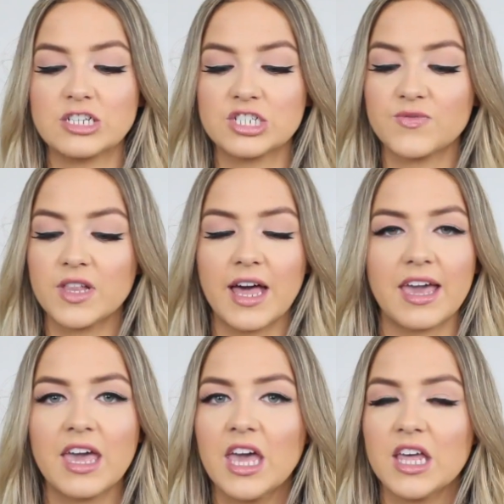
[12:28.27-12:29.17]
I just feel
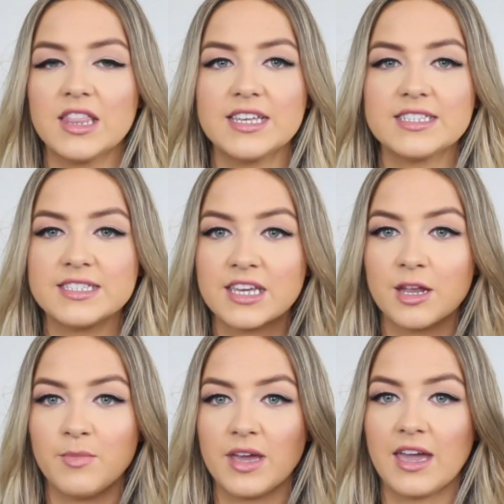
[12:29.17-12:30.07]
like this is
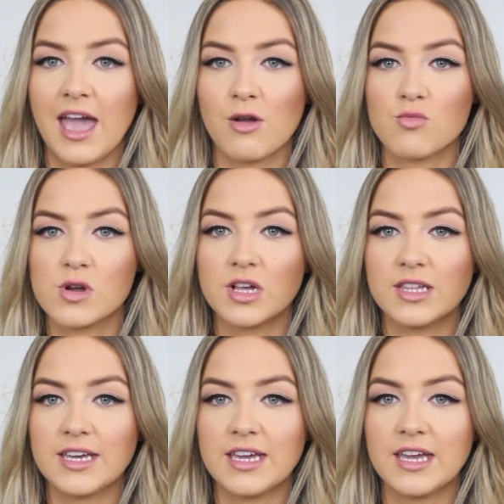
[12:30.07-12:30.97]
going to be a
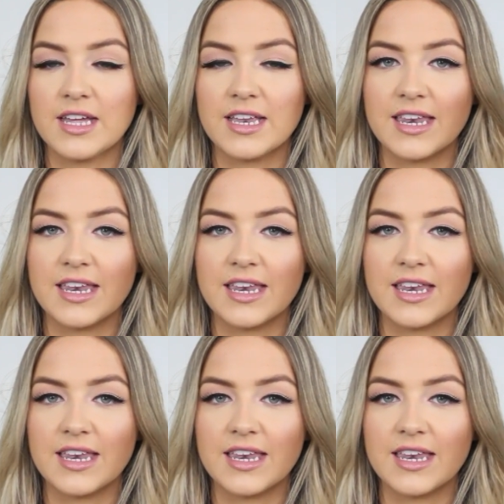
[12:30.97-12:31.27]
really